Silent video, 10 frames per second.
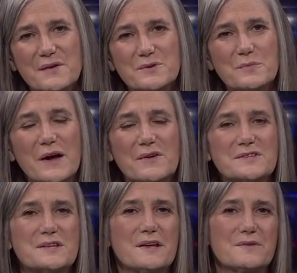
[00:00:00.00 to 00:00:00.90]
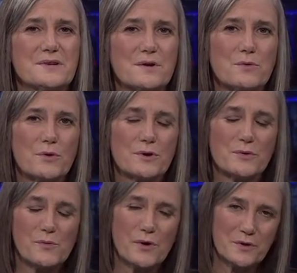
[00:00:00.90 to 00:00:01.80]
democracy now dot org, The
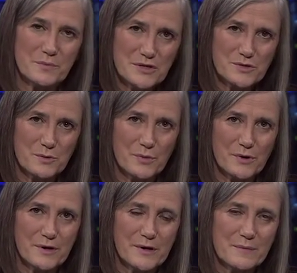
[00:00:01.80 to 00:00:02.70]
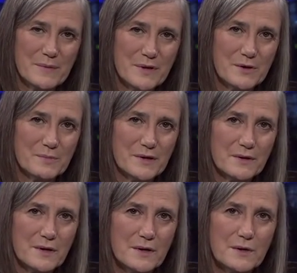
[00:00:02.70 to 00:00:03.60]
War and Peace Report. I'm Amy Goodman.
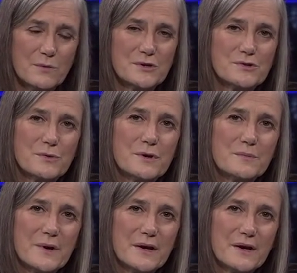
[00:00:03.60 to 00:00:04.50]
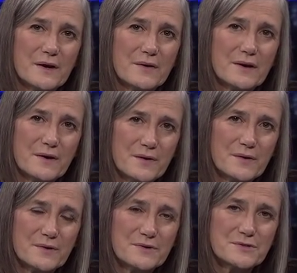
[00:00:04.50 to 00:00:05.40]
We're joined by Eric
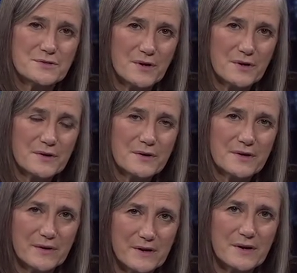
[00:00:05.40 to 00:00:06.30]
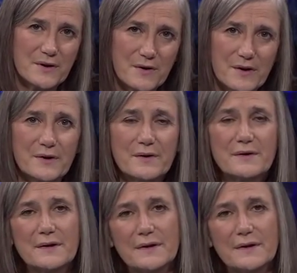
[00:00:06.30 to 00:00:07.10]
Garner's daughter, Erica Garner.